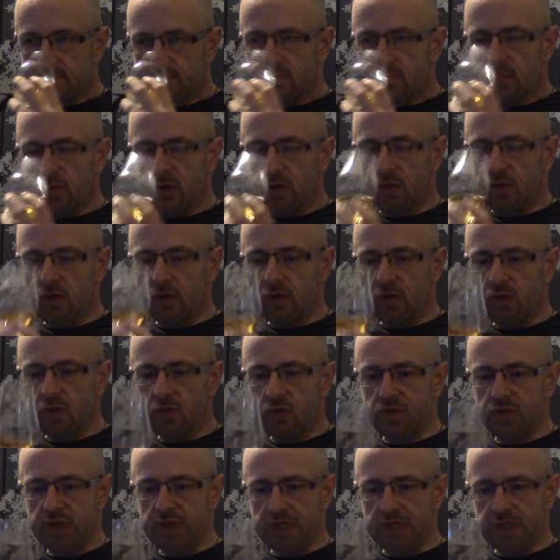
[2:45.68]
And on the
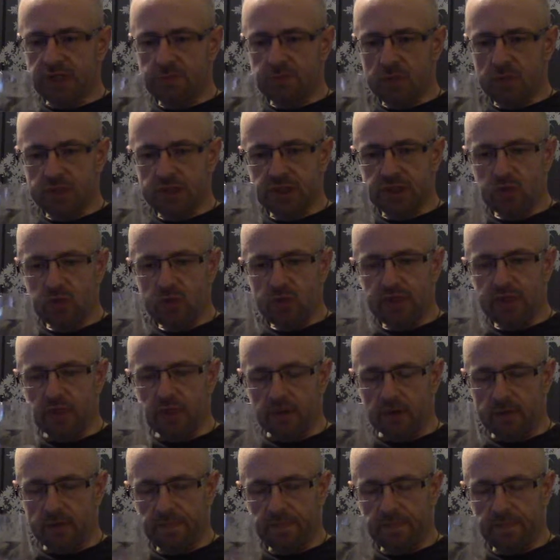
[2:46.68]
nose, it's much sweeter
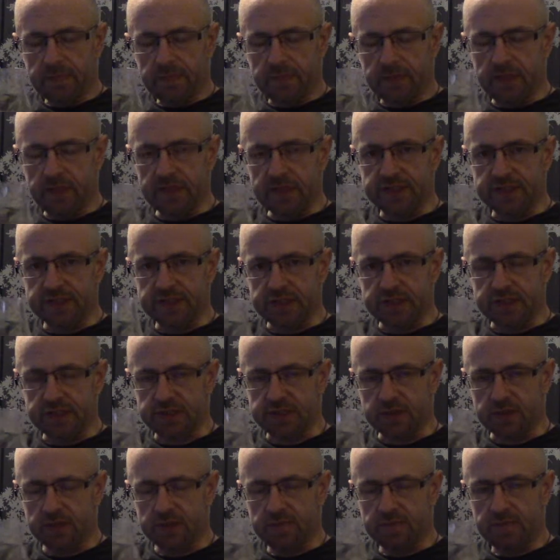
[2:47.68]
than its
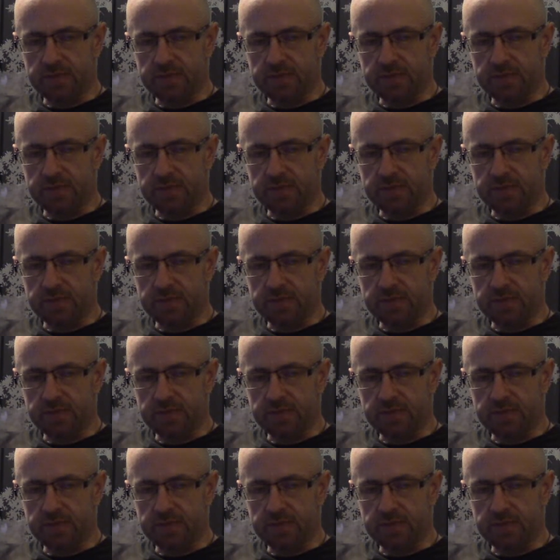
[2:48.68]
sister.